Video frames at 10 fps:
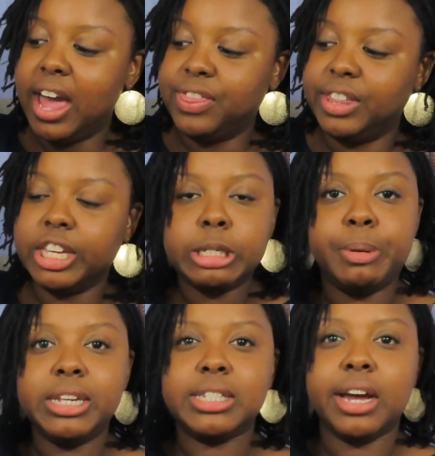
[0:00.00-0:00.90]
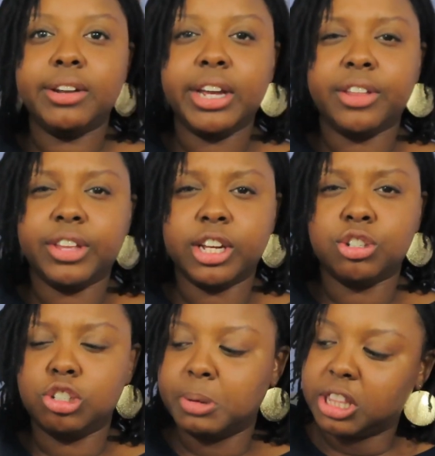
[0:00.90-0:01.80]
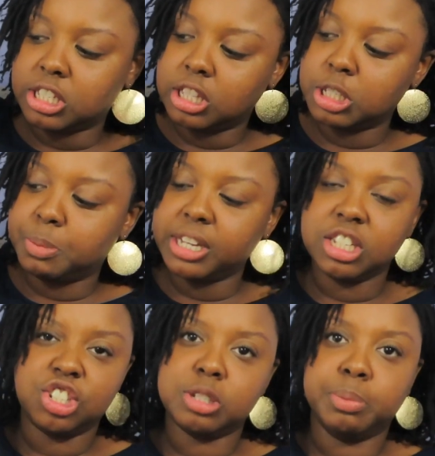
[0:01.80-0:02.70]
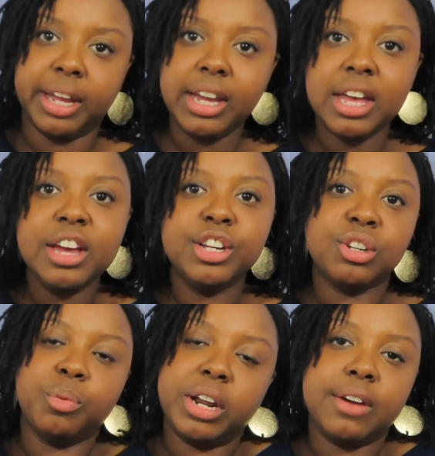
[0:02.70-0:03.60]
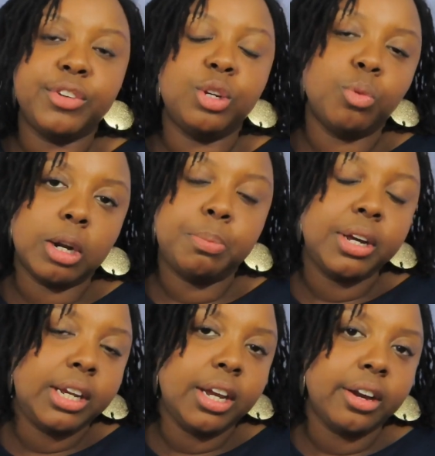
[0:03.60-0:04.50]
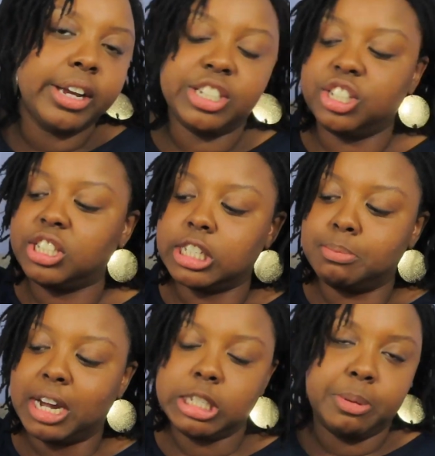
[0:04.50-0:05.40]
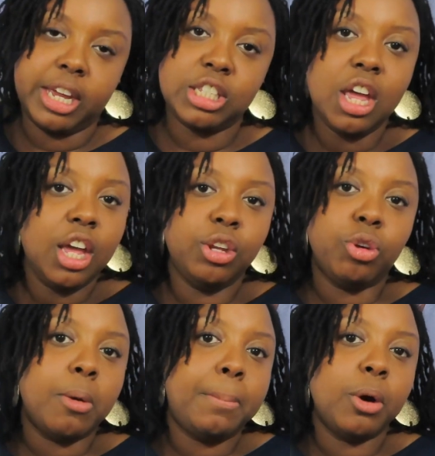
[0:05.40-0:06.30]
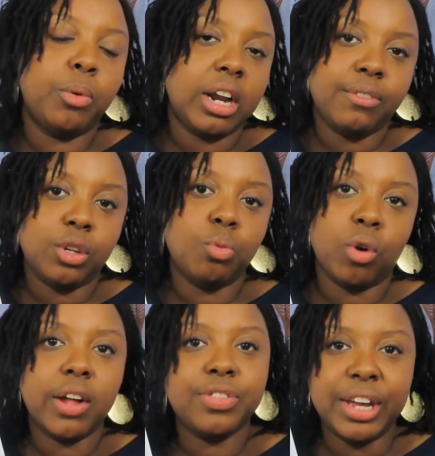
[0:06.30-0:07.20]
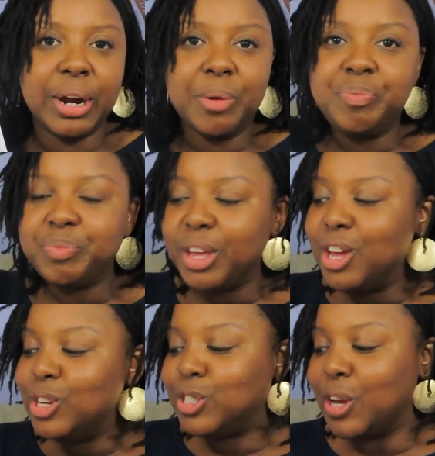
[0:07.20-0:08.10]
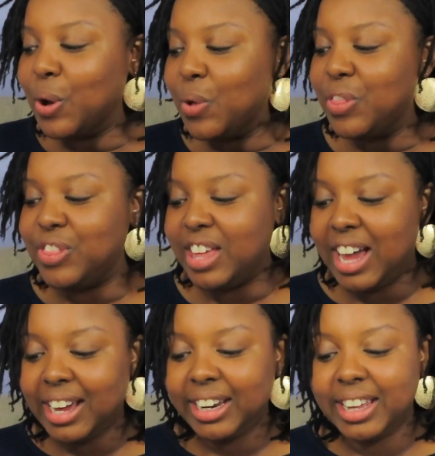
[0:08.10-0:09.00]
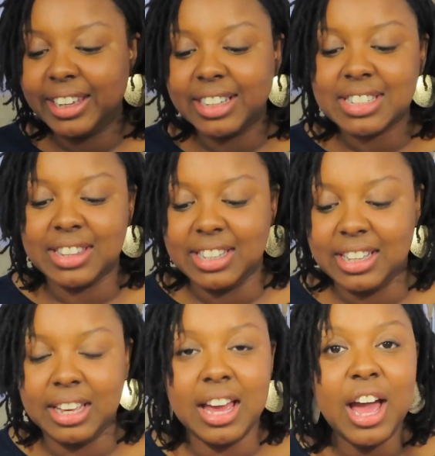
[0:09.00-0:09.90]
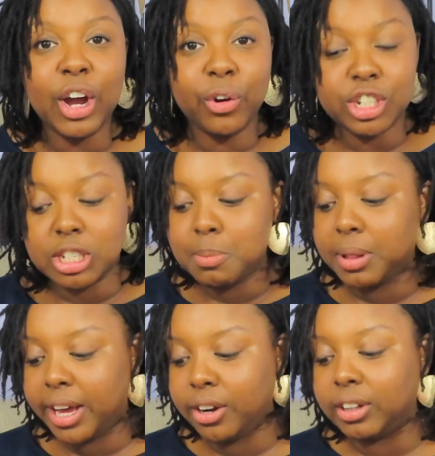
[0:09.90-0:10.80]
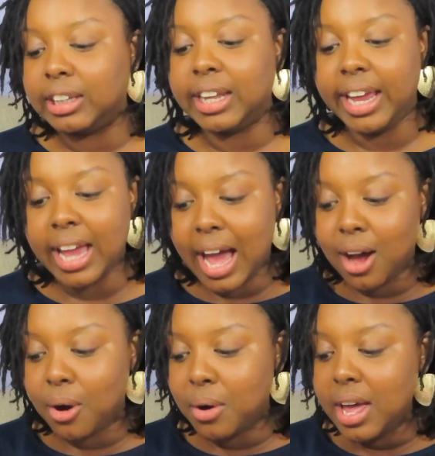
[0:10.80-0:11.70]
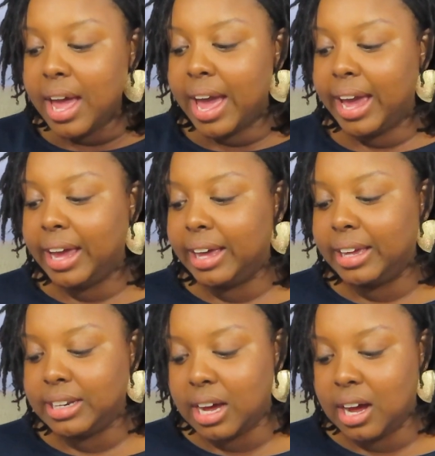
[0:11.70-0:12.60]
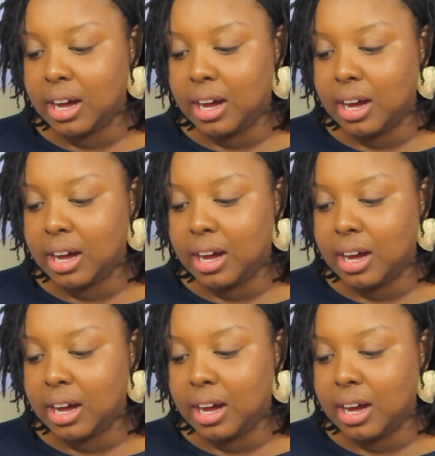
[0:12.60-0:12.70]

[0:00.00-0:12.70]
and then this space down here, I don't think I told you about this. This space is just blank, so whatever you want to put here, it just says my space. You can put whatever you want there. So that is the Christian planner layout, and